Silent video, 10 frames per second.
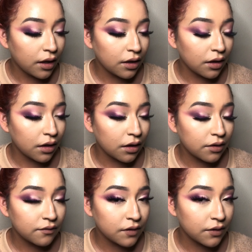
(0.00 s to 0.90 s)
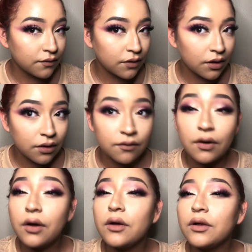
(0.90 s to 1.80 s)
love
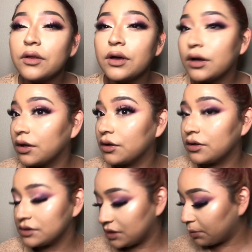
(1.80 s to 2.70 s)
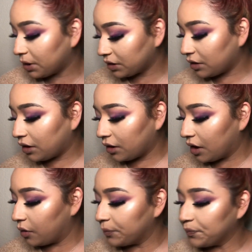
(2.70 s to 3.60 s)
all the colors. They blended
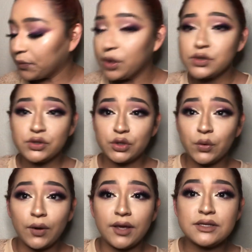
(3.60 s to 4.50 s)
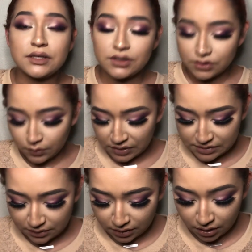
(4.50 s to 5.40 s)
out so nicely, so
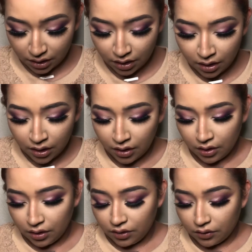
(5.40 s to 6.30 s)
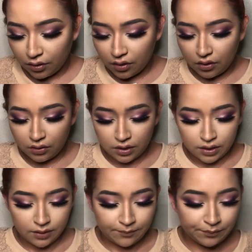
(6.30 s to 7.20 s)
easily. They're all
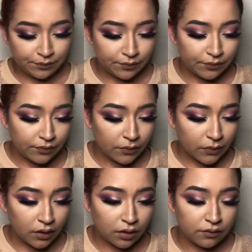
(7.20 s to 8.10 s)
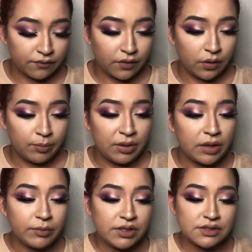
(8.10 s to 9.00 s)
very
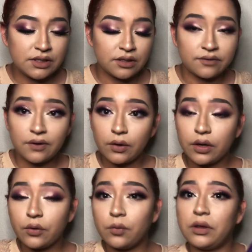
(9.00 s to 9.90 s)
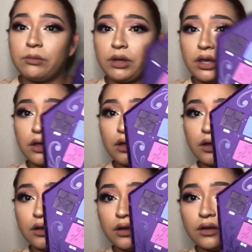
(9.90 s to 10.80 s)
pigmented, very creamy.
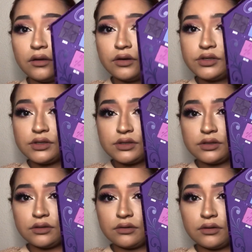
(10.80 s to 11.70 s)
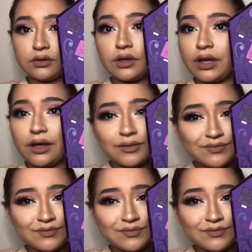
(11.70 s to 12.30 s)
They're just like,